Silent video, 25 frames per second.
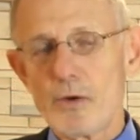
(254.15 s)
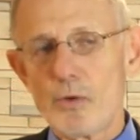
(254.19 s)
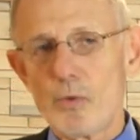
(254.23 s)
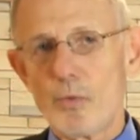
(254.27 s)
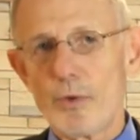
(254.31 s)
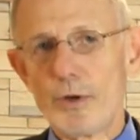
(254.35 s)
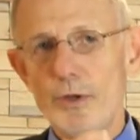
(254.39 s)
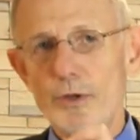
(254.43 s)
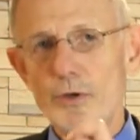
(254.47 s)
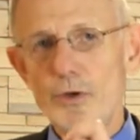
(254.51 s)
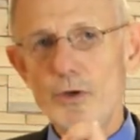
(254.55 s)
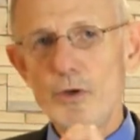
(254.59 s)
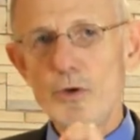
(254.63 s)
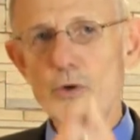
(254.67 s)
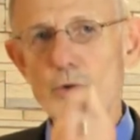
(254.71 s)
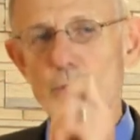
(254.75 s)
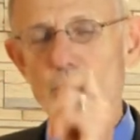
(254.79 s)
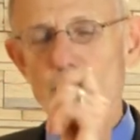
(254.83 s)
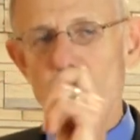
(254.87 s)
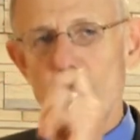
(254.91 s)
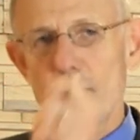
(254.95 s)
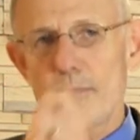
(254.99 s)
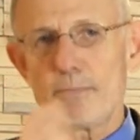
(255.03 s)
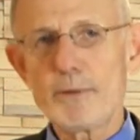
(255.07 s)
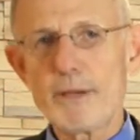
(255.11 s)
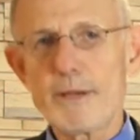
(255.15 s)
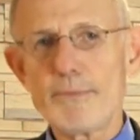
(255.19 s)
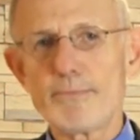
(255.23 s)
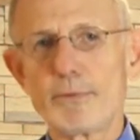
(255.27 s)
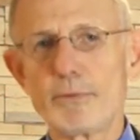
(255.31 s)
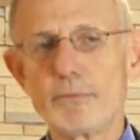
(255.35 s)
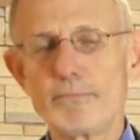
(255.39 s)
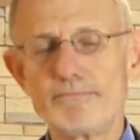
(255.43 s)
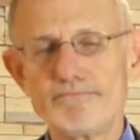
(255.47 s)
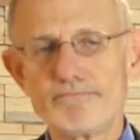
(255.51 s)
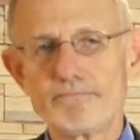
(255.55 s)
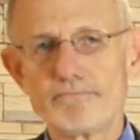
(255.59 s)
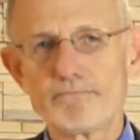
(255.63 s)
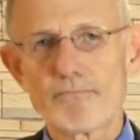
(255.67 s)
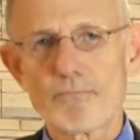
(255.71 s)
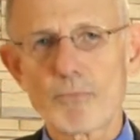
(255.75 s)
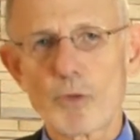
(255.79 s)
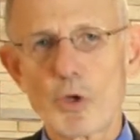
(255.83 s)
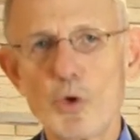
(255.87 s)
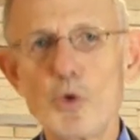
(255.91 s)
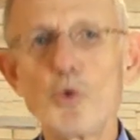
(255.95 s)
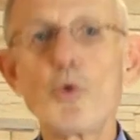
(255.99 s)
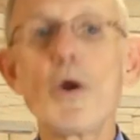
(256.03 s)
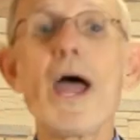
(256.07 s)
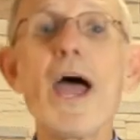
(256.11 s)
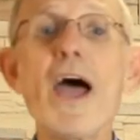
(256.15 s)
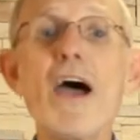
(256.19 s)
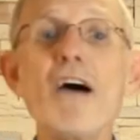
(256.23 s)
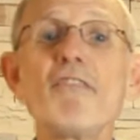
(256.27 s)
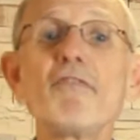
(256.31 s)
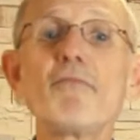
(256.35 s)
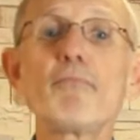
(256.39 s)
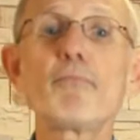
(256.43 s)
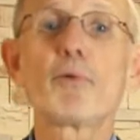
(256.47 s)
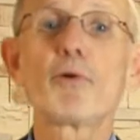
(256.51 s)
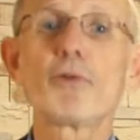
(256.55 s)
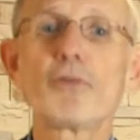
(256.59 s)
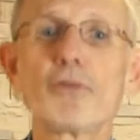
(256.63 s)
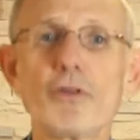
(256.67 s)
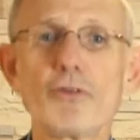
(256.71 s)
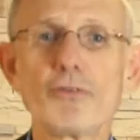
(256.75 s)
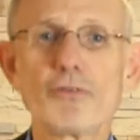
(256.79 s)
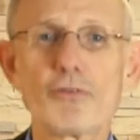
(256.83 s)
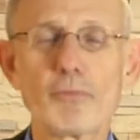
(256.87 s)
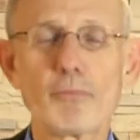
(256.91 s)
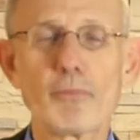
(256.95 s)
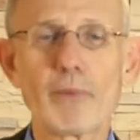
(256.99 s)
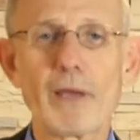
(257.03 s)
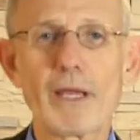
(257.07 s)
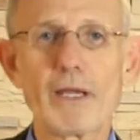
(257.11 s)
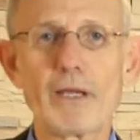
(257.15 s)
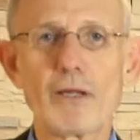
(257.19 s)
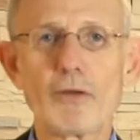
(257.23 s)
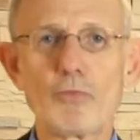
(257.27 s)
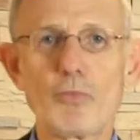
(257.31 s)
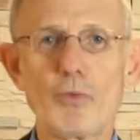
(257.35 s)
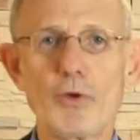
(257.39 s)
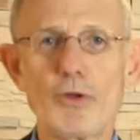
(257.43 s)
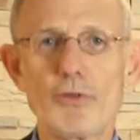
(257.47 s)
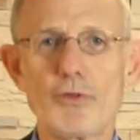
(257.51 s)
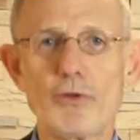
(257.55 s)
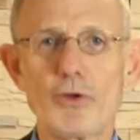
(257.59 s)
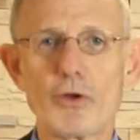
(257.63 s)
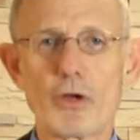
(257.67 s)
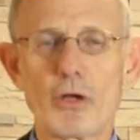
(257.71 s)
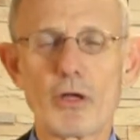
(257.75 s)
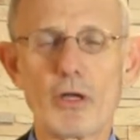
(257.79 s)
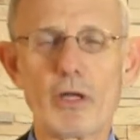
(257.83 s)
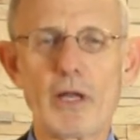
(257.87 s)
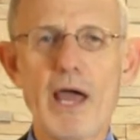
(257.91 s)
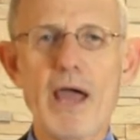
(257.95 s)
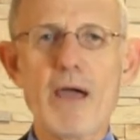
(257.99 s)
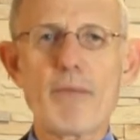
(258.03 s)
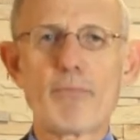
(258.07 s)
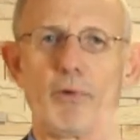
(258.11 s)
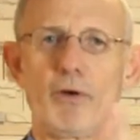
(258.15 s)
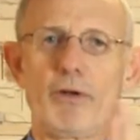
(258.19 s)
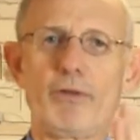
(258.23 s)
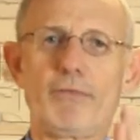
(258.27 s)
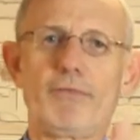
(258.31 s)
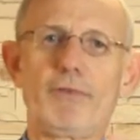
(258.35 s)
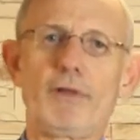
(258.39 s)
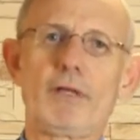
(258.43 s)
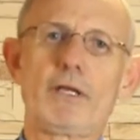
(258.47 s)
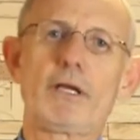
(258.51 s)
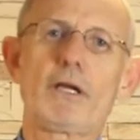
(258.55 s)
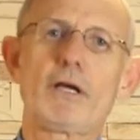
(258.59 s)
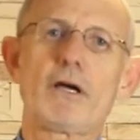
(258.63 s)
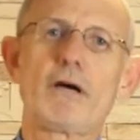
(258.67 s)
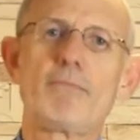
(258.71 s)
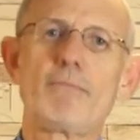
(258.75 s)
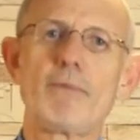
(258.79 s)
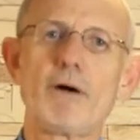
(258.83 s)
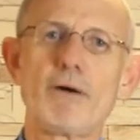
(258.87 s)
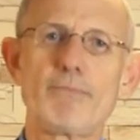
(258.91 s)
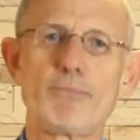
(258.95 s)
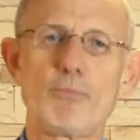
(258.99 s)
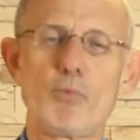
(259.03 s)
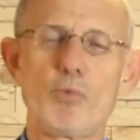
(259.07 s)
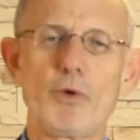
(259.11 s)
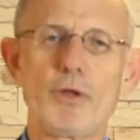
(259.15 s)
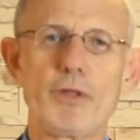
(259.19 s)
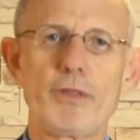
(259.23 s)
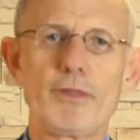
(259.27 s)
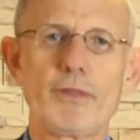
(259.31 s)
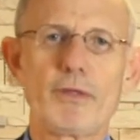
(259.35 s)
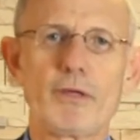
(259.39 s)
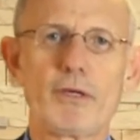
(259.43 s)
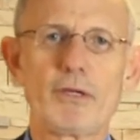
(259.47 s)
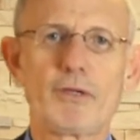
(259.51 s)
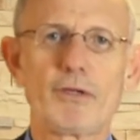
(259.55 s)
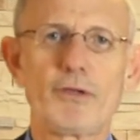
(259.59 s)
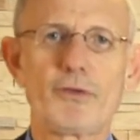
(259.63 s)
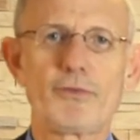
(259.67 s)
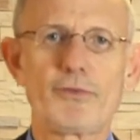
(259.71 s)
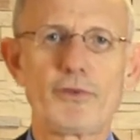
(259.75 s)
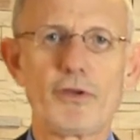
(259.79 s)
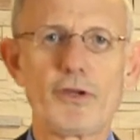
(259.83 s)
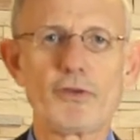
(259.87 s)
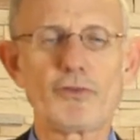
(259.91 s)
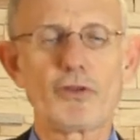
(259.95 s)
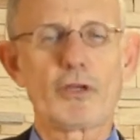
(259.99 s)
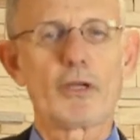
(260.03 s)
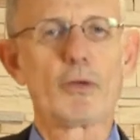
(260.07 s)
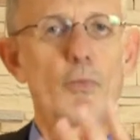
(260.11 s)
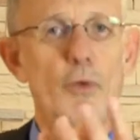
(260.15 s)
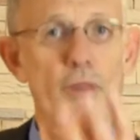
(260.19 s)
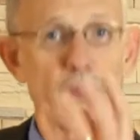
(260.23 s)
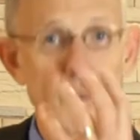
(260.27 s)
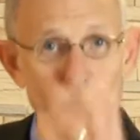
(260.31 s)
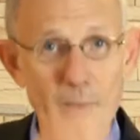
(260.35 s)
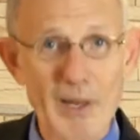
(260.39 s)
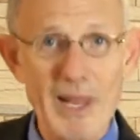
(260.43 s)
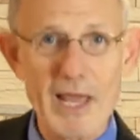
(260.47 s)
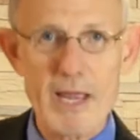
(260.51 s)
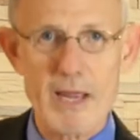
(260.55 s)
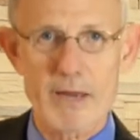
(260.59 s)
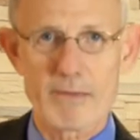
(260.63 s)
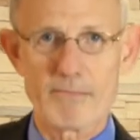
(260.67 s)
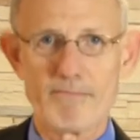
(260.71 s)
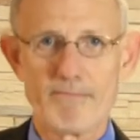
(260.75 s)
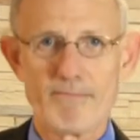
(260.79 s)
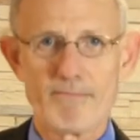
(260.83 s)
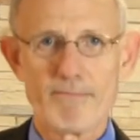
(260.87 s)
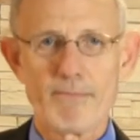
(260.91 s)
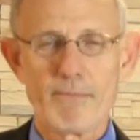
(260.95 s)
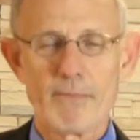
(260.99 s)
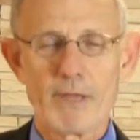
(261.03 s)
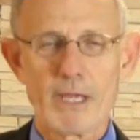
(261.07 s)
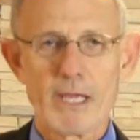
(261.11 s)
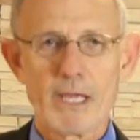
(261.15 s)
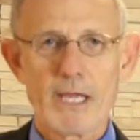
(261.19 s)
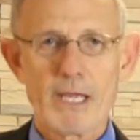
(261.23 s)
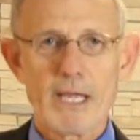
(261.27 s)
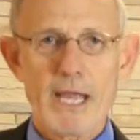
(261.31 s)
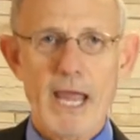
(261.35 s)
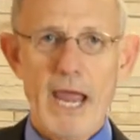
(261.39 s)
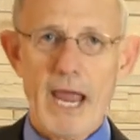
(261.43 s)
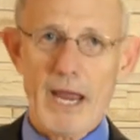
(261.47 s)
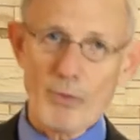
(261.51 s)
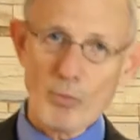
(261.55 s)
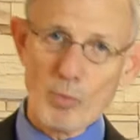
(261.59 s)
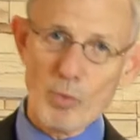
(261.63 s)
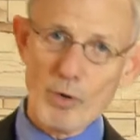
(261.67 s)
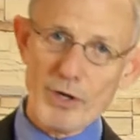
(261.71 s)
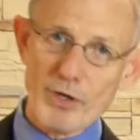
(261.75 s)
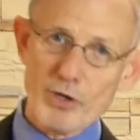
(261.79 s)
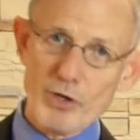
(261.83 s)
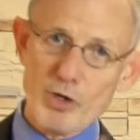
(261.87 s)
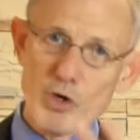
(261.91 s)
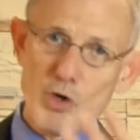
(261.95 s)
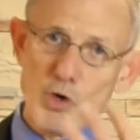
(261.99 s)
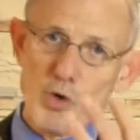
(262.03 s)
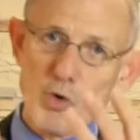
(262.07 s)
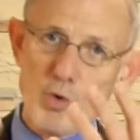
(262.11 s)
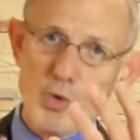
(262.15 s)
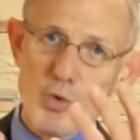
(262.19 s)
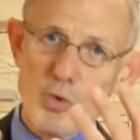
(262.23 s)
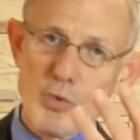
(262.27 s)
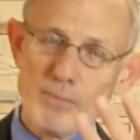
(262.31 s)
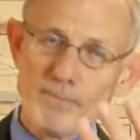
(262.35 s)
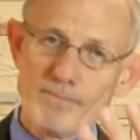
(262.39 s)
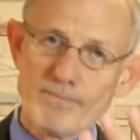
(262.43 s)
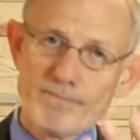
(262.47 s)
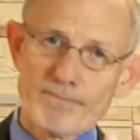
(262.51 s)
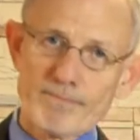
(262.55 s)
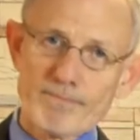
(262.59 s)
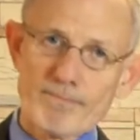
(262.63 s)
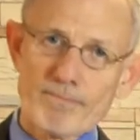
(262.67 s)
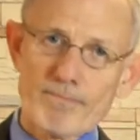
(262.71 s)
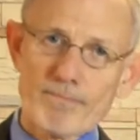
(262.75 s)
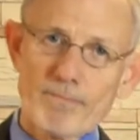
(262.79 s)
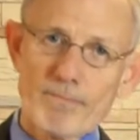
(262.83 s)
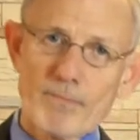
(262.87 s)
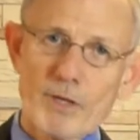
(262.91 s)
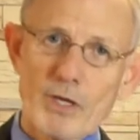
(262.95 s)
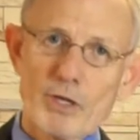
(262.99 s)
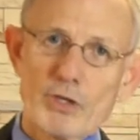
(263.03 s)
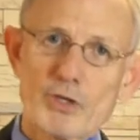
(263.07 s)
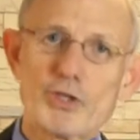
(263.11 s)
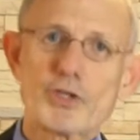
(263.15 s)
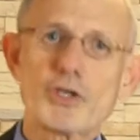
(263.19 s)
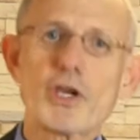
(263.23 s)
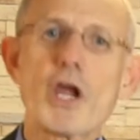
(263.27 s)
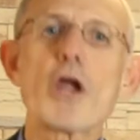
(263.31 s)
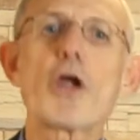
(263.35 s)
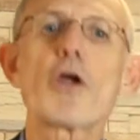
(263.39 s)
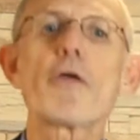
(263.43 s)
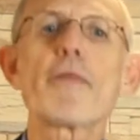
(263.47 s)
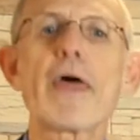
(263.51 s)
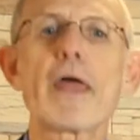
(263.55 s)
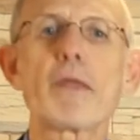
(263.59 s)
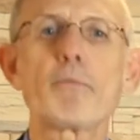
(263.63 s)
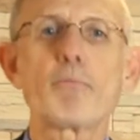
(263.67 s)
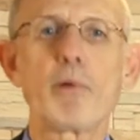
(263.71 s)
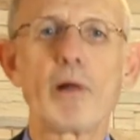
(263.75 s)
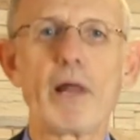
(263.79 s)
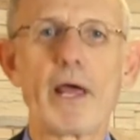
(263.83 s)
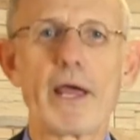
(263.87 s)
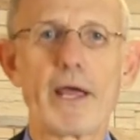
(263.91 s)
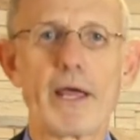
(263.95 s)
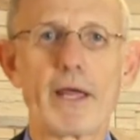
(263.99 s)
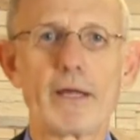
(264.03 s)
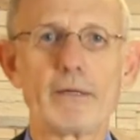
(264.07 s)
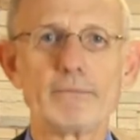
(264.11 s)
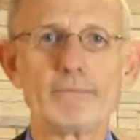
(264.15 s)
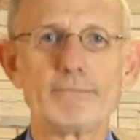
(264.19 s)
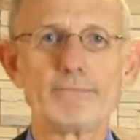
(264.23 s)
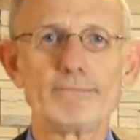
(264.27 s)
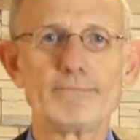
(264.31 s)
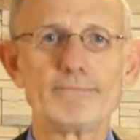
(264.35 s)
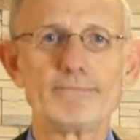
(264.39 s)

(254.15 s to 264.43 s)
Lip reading: When you and the people who have participated with you collaboratively come up with a decision, with a plan, and when you share that plan